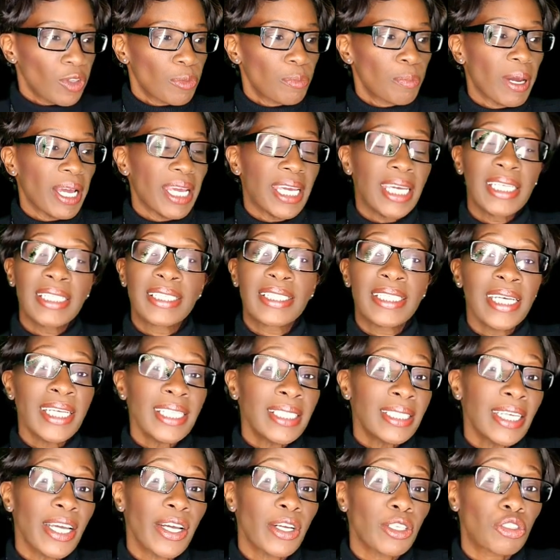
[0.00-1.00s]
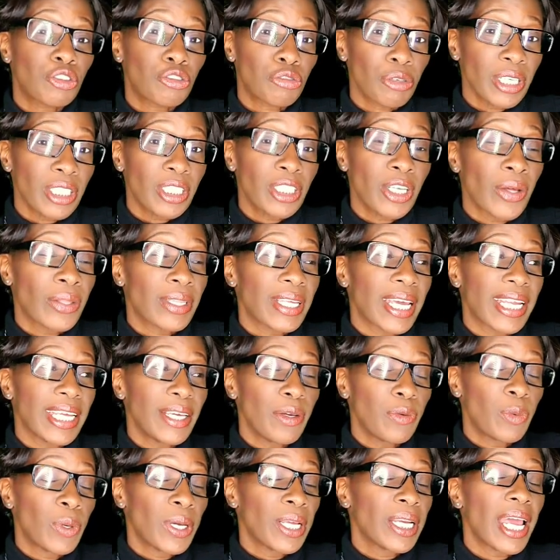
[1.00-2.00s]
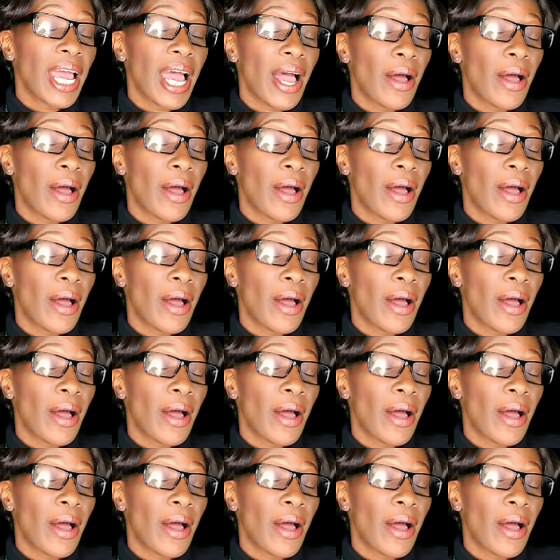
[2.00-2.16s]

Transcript: But he did tell Trick though that he went